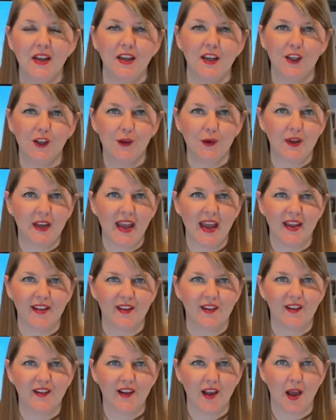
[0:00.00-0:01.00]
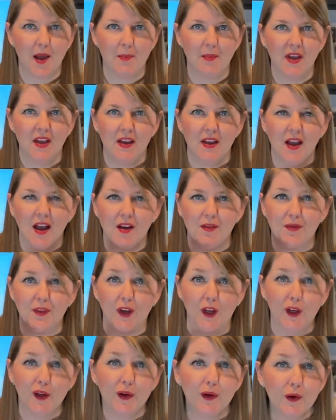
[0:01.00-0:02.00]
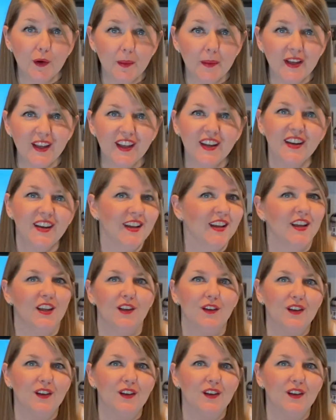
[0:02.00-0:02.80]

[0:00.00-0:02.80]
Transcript: you get some of the cumin,